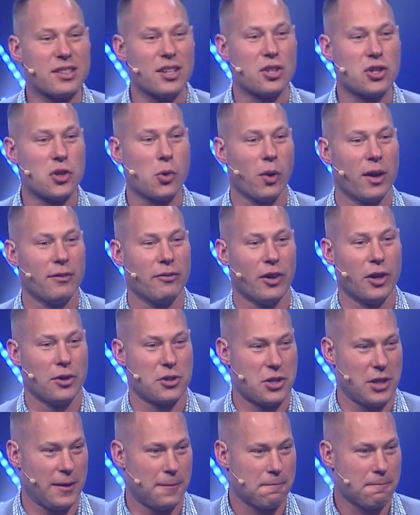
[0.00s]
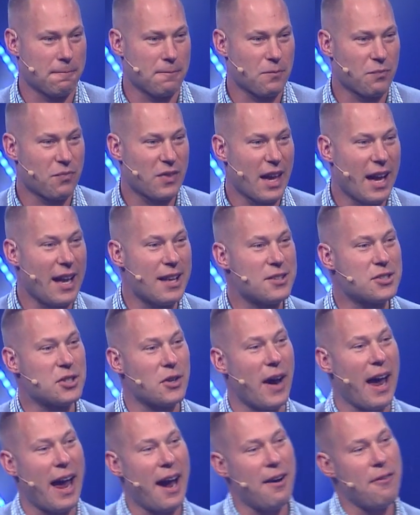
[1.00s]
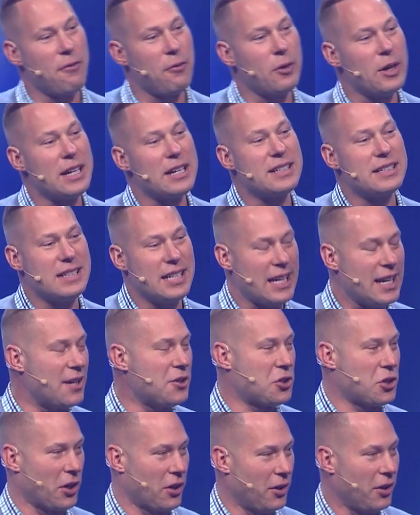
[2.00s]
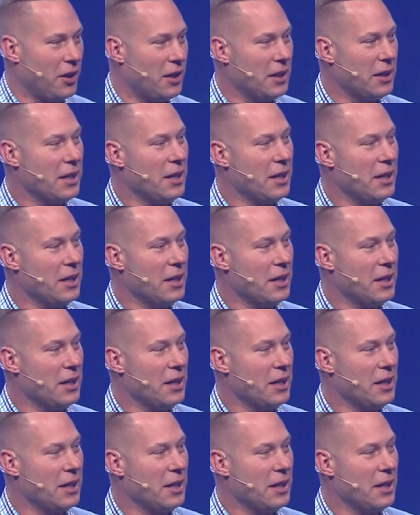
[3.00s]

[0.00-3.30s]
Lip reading: the short version? And so every teacher